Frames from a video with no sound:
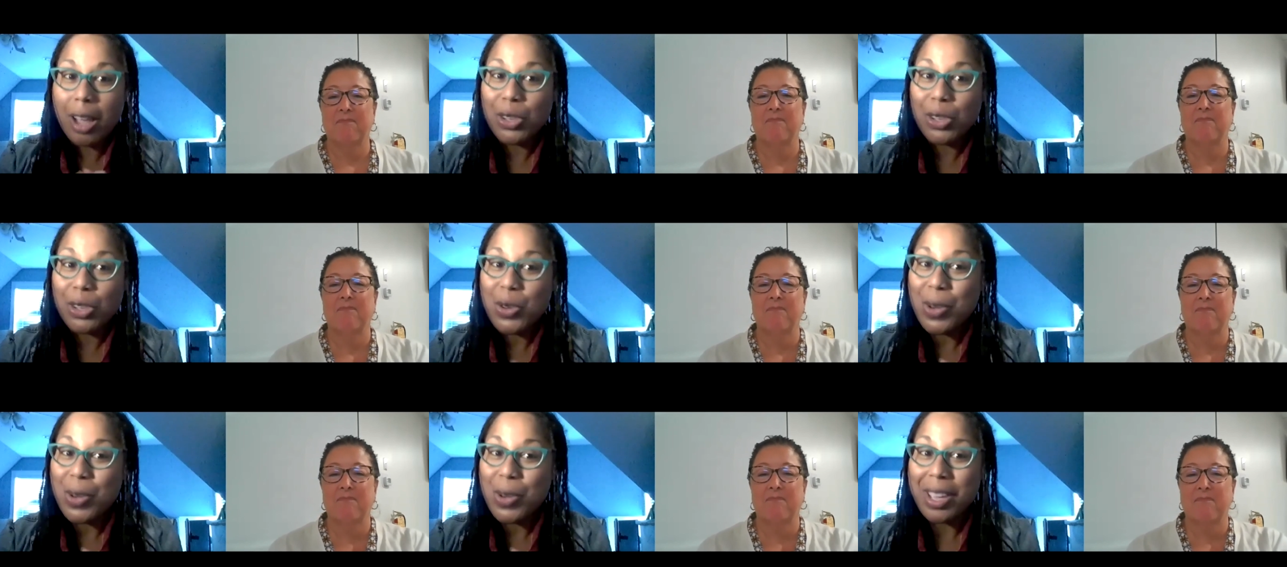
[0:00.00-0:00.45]
Speaker 1: to
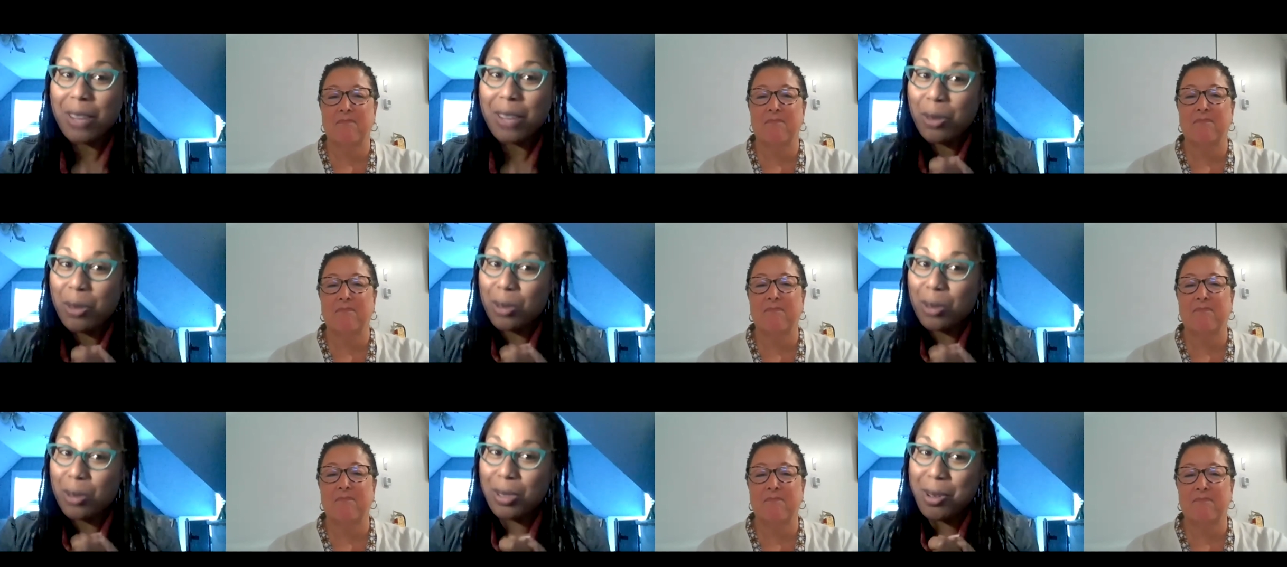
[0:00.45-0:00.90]
you again
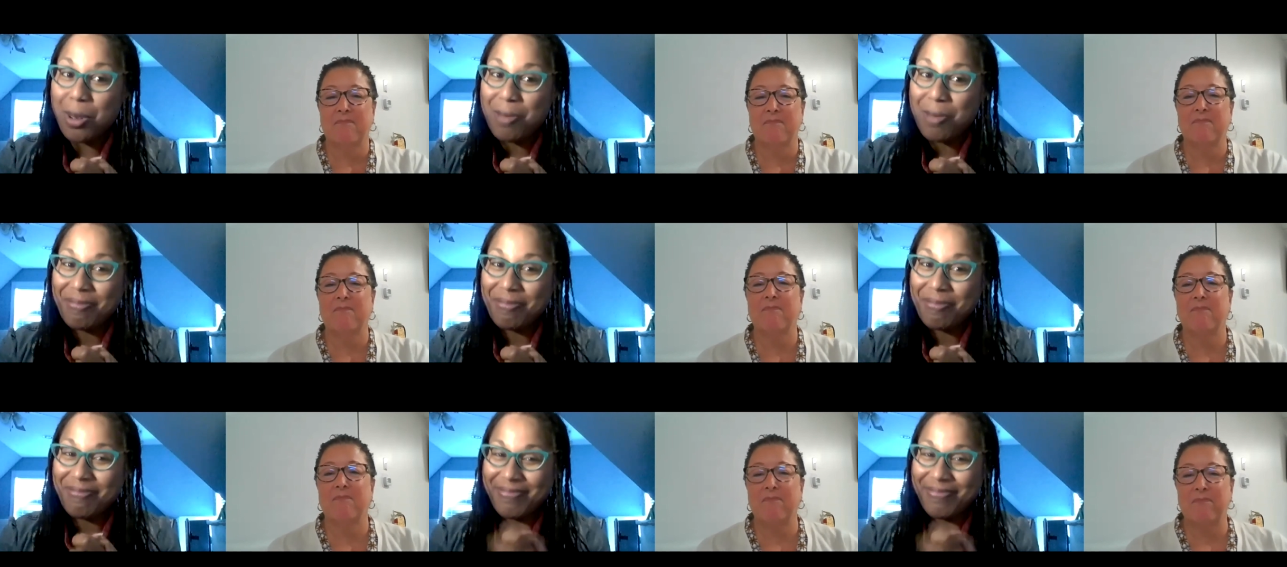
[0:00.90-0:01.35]
real soon.
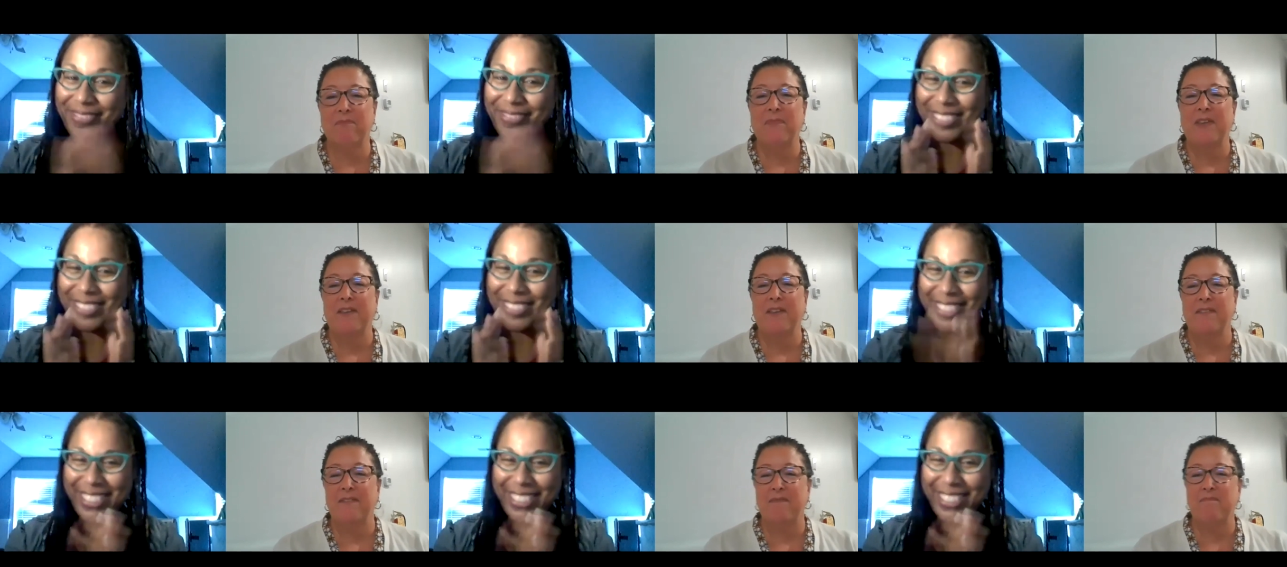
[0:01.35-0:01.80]

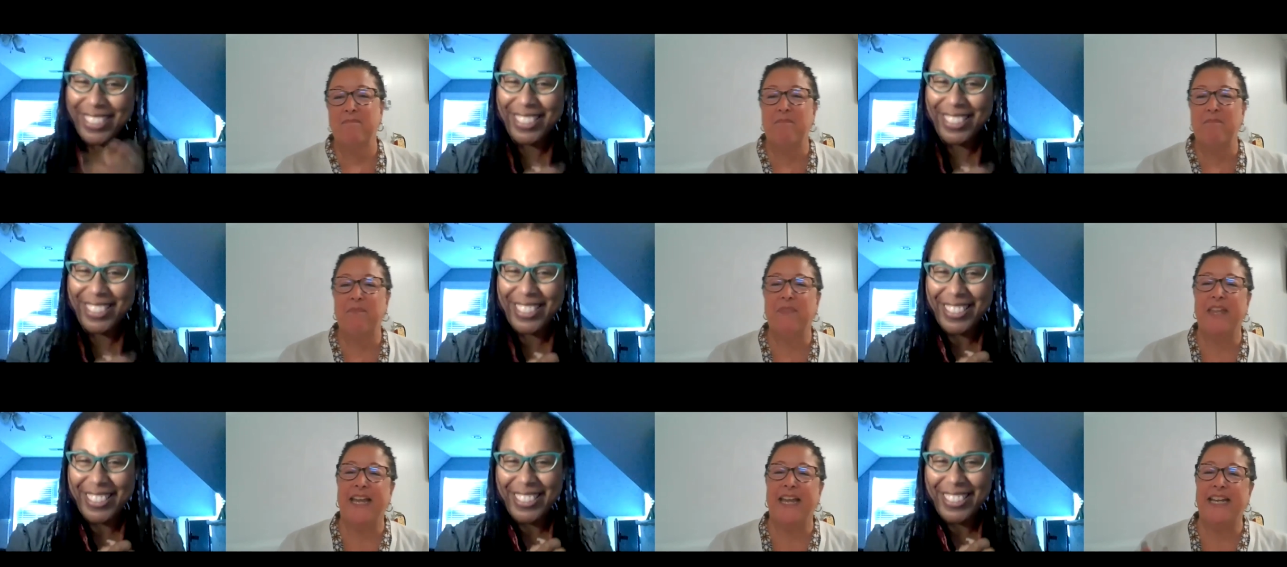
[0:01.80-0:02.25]

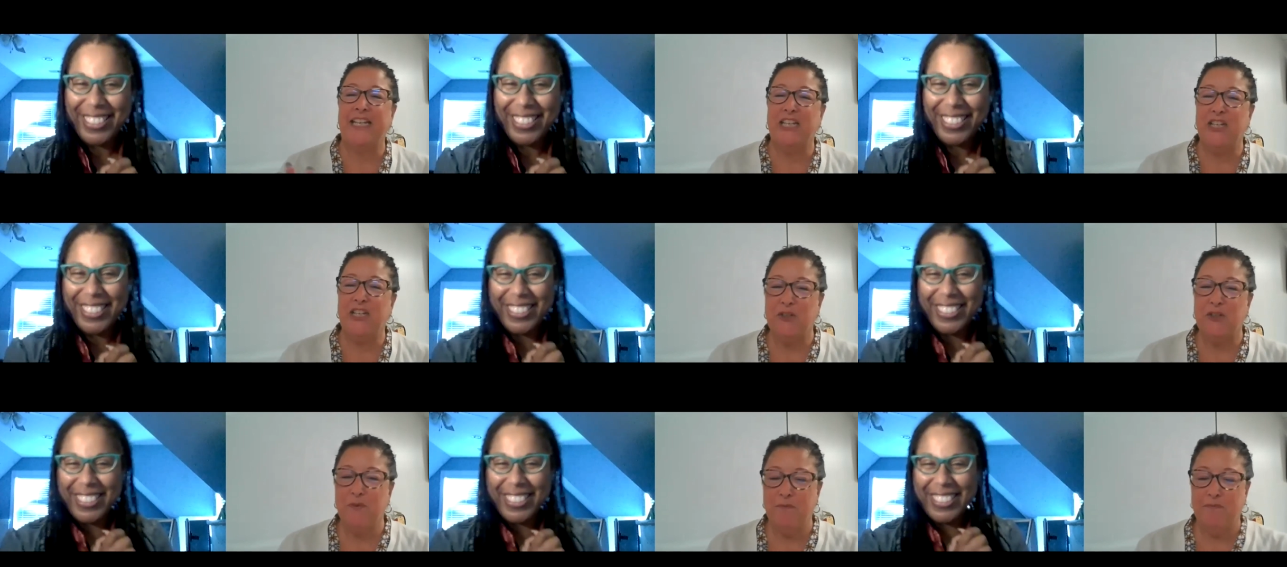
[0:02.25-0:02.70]
Speaker 2: Thank
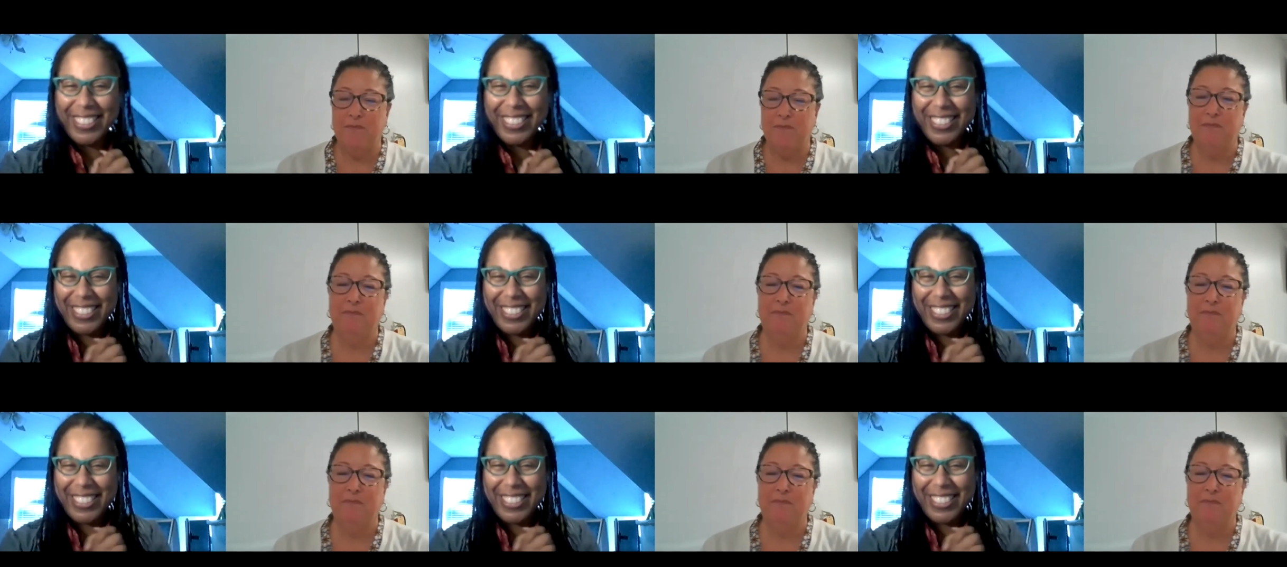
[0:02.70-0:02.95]
you.